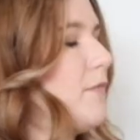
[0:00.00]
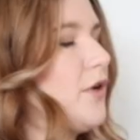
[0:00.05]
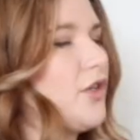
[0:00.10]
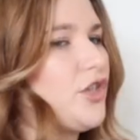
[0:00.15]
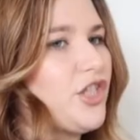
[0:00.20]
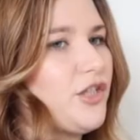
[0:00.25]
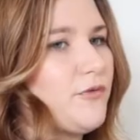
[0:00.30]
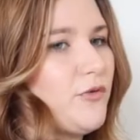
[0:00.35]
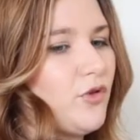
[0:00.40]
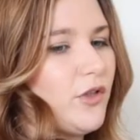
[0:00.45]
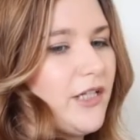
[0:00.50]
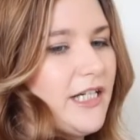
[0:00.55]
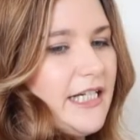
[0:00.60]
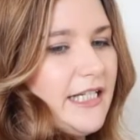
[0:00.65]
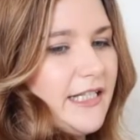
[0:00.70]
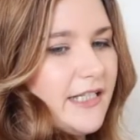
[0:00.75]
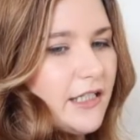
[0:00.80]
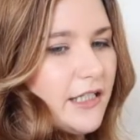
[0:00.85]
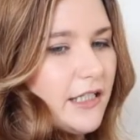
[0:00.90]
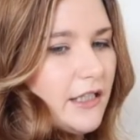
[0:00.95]
much more
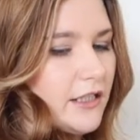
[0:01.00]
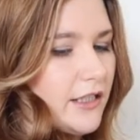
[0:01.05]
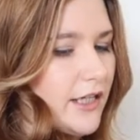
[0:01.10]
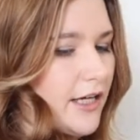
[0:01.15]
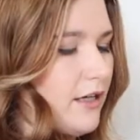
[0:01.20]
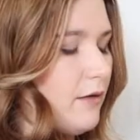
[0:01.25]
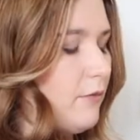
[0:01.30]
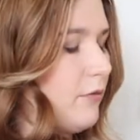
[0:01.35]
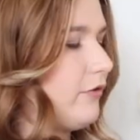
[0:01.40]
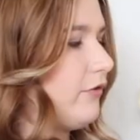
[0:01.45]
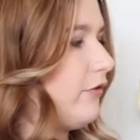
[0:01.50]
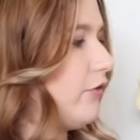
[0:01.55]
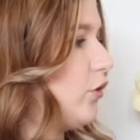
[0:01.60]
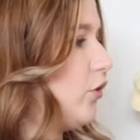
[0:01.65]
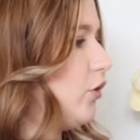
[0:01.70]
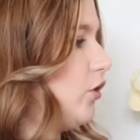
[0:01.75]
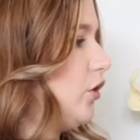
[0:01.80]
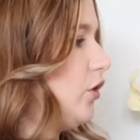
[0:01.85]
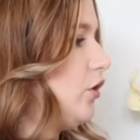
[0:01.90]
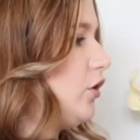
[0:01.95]
easily than day number
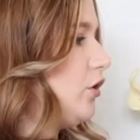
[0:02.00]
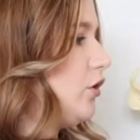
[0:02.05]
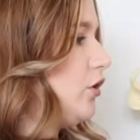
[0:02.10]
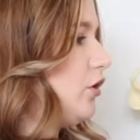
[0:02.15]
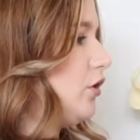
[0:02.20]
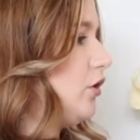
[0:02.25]
four.